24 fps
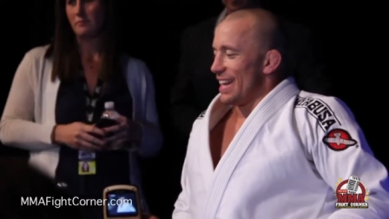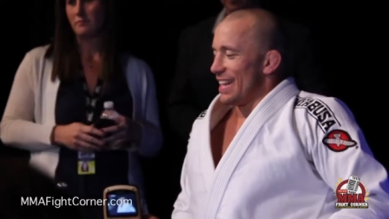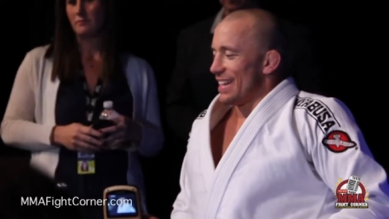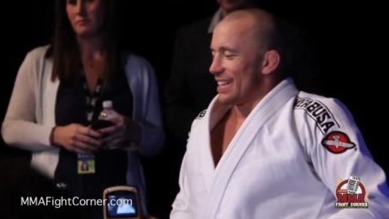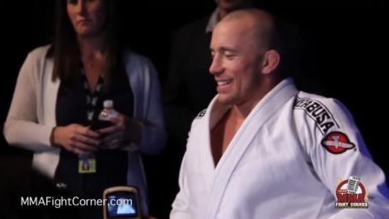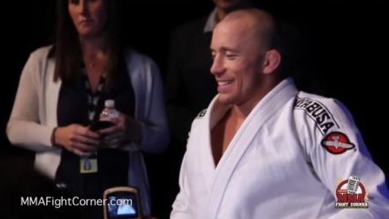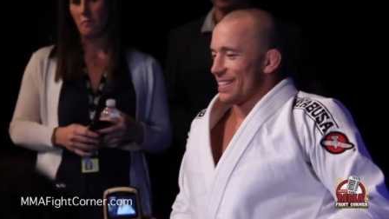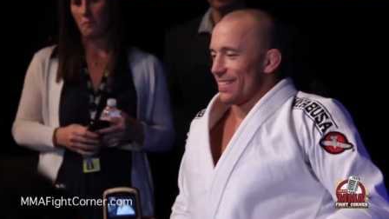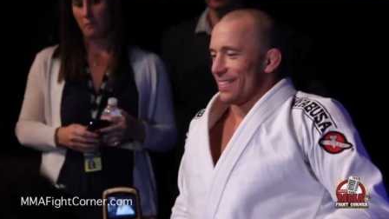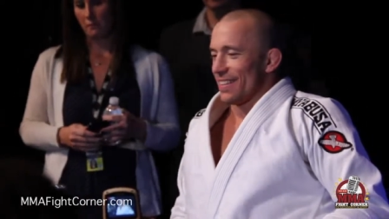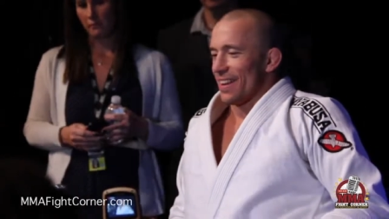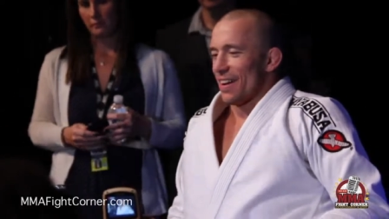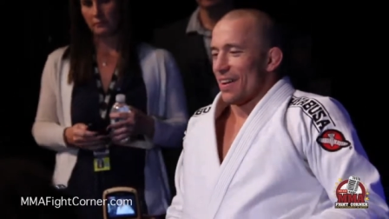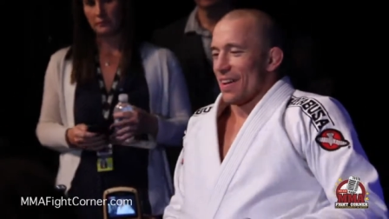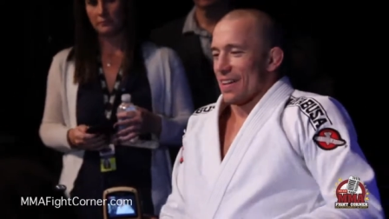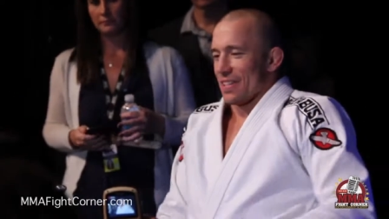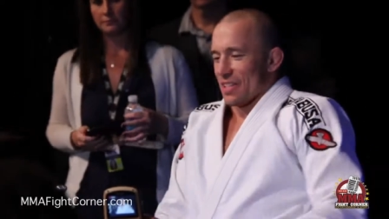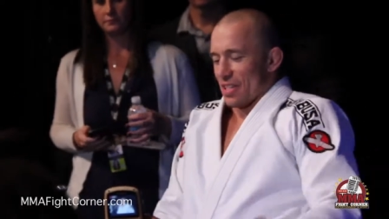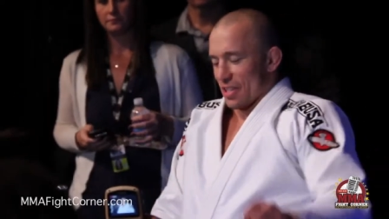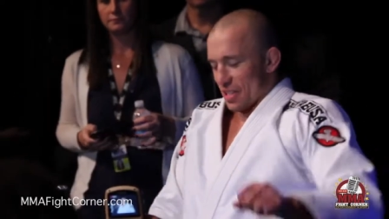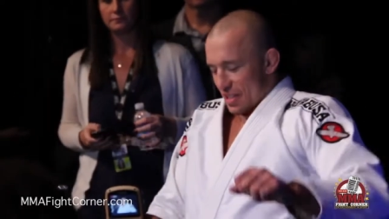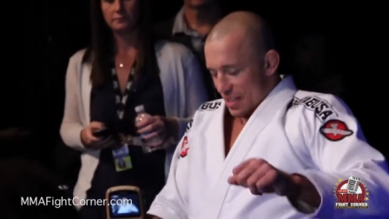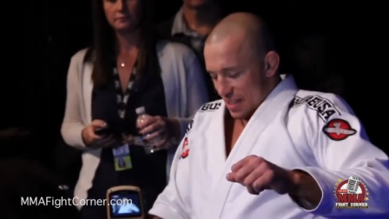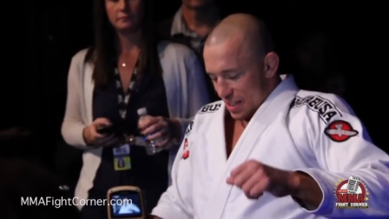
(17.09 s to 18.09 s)
So now I
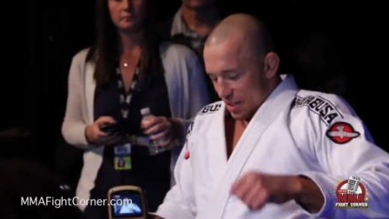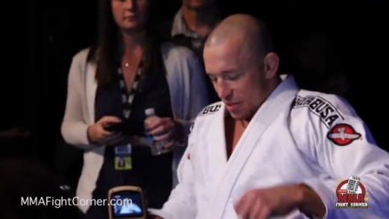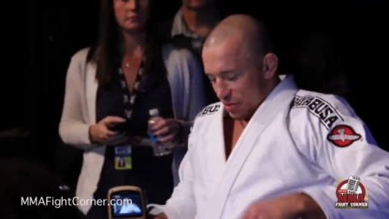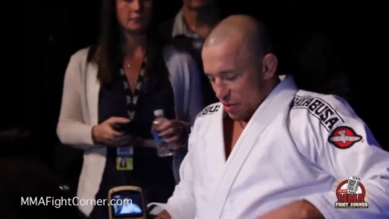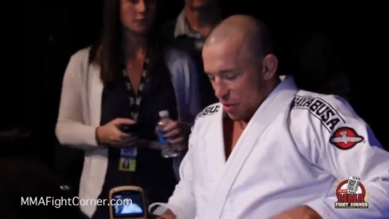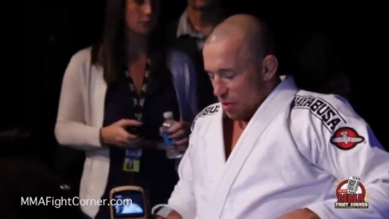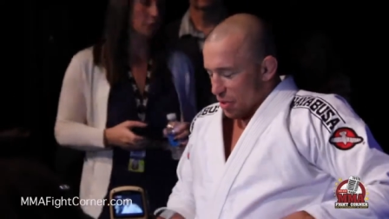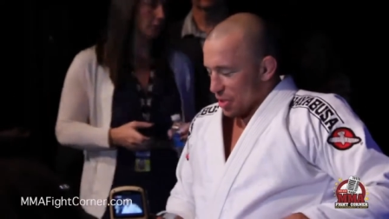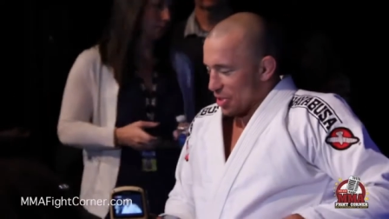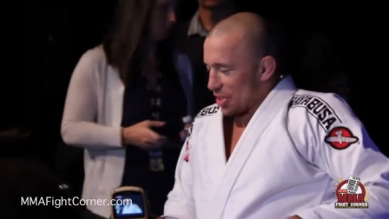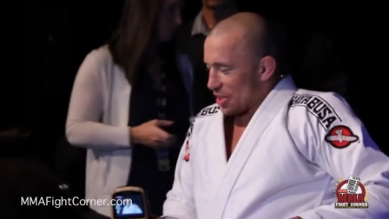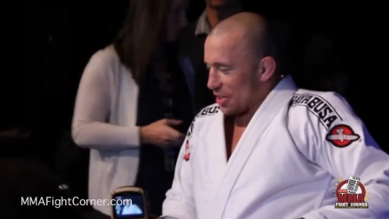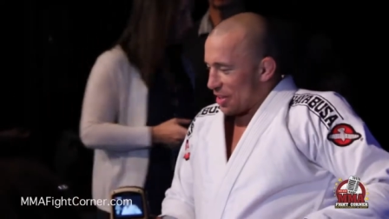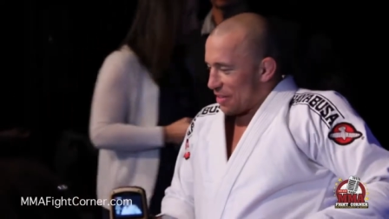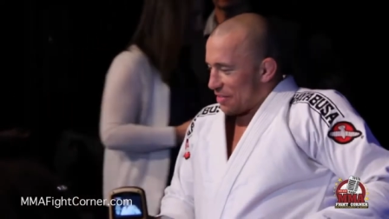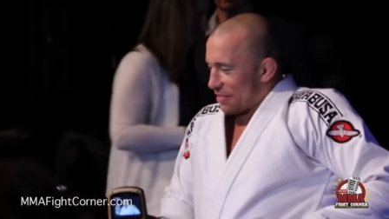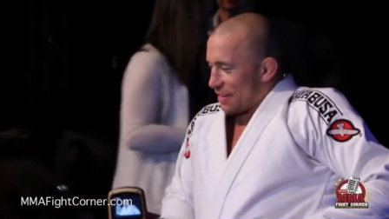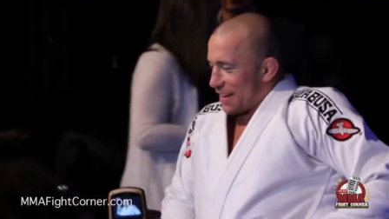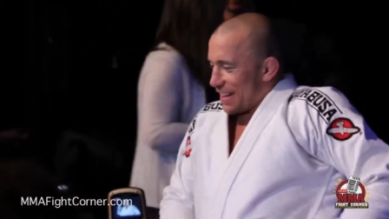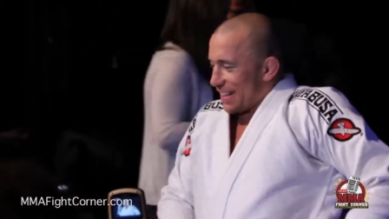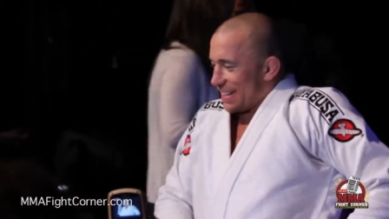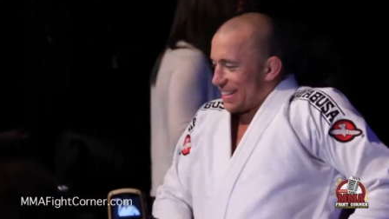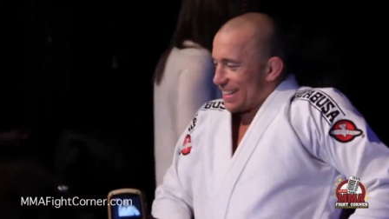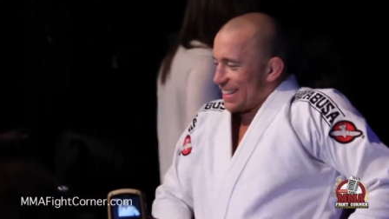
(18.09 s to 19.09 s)
just need to focus on the
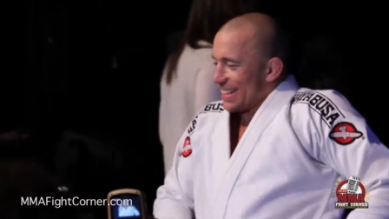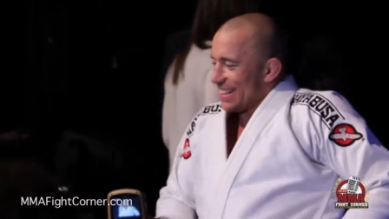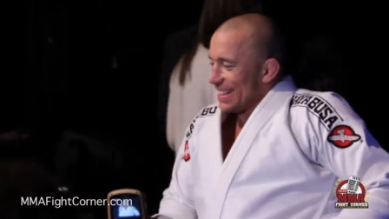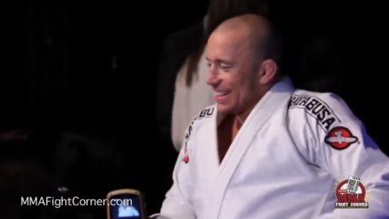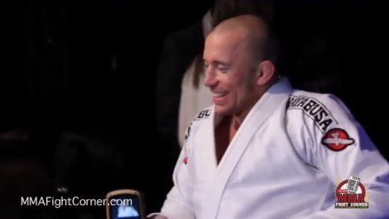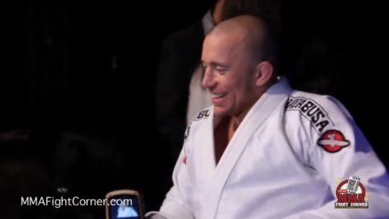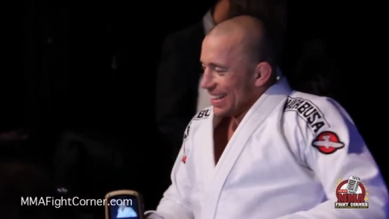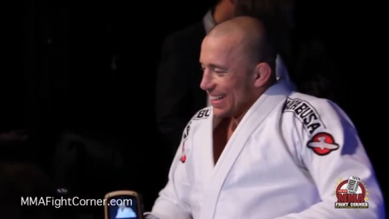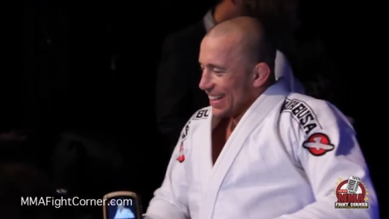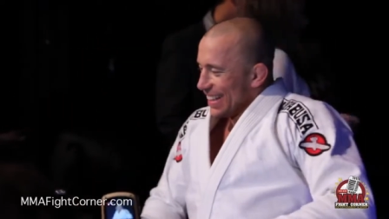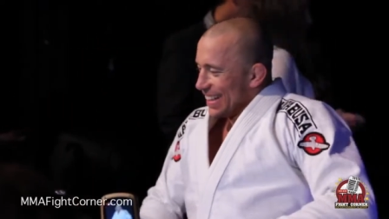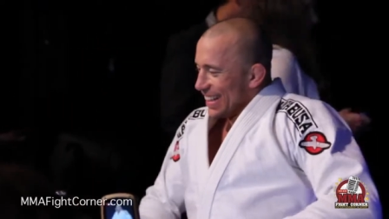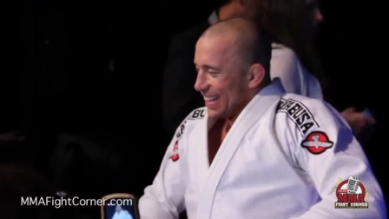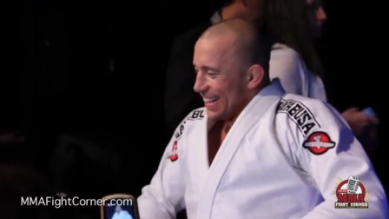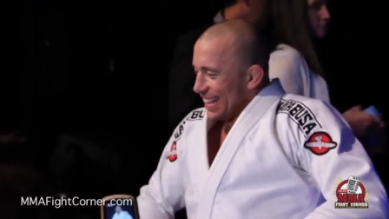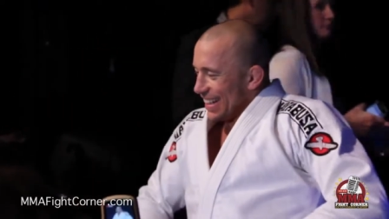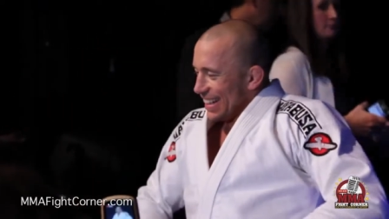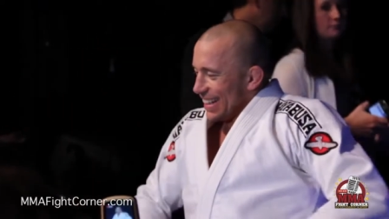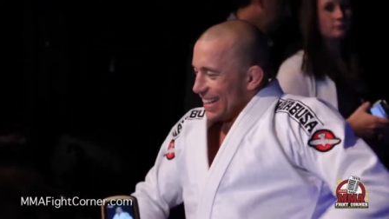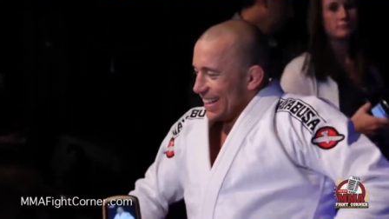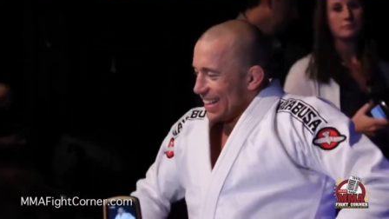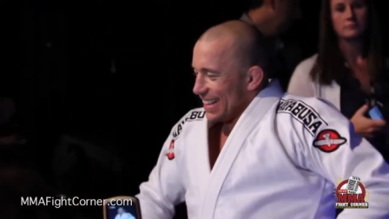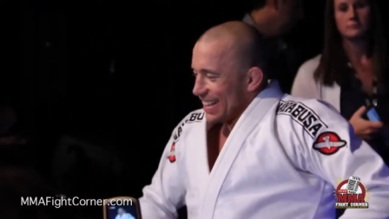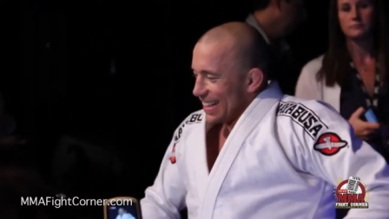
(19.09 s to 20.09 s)
fight. Was it
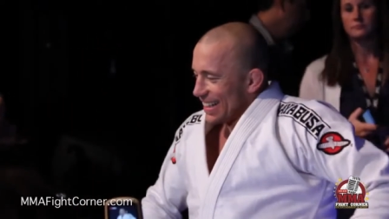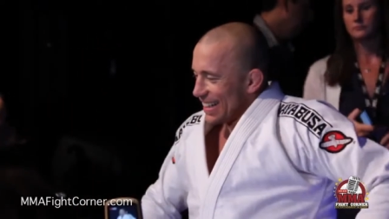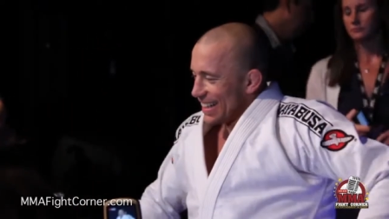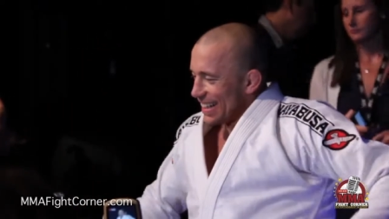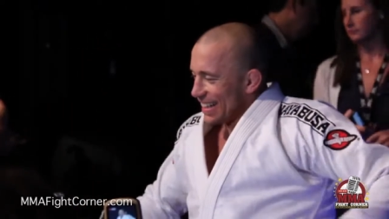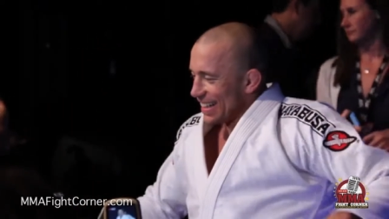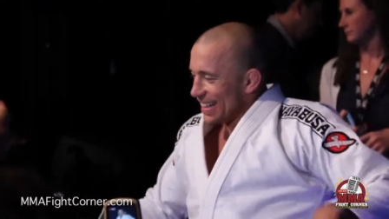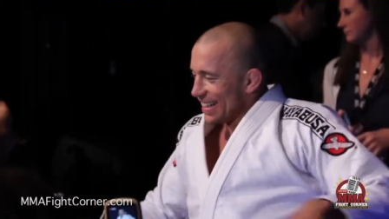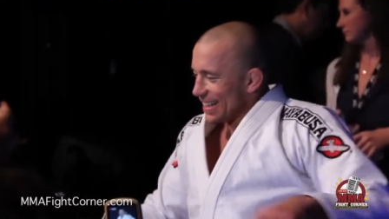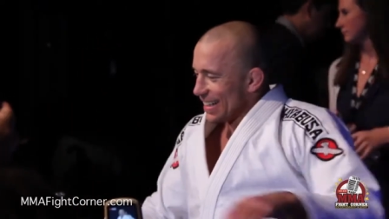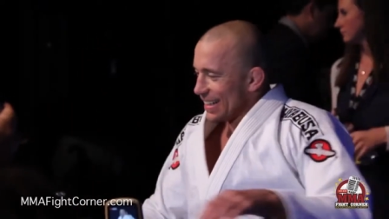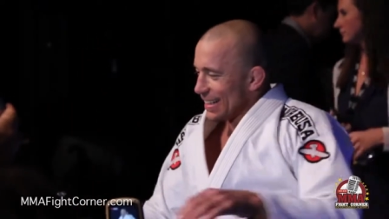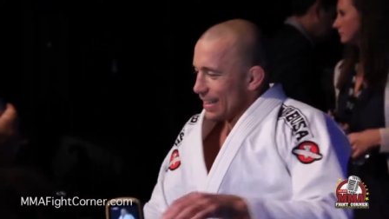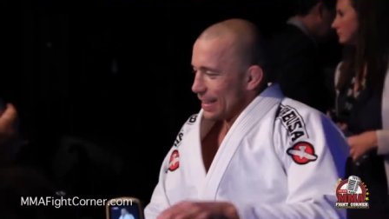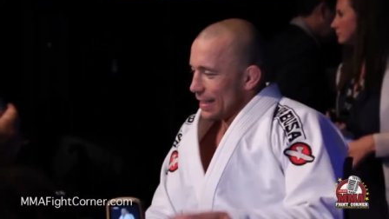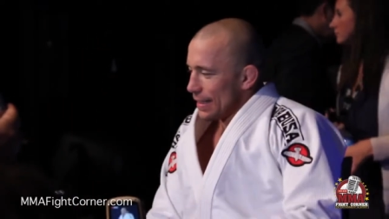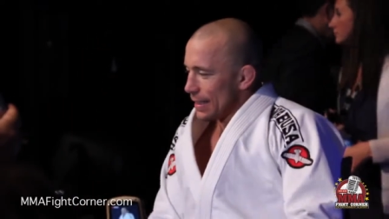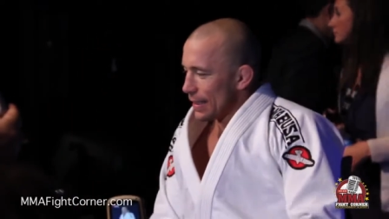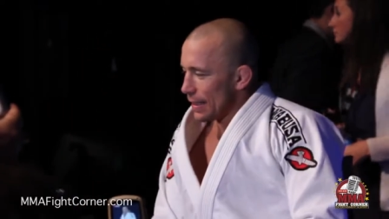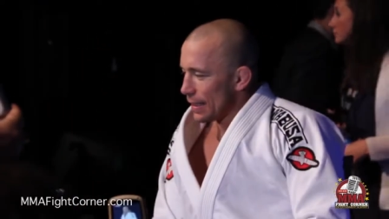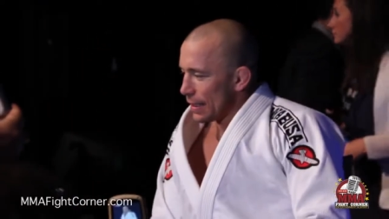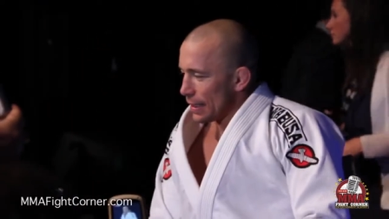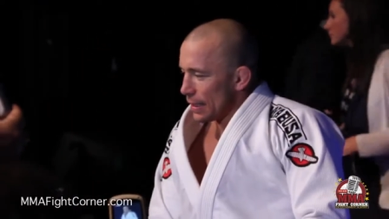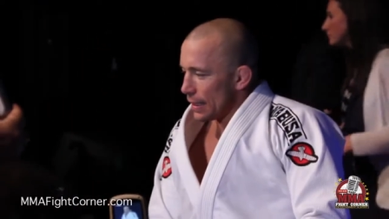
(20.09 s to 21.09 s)
uh, your idea or his
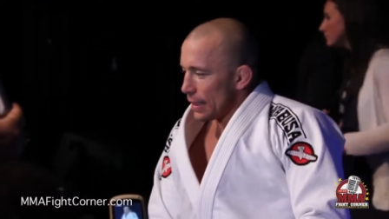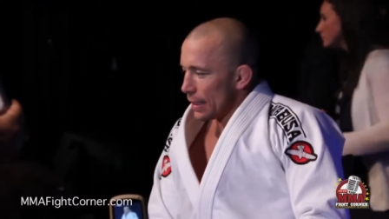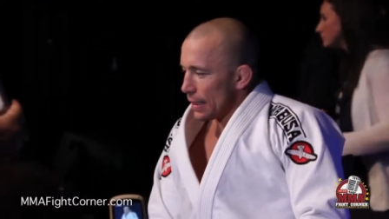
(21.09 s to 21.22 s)
idea?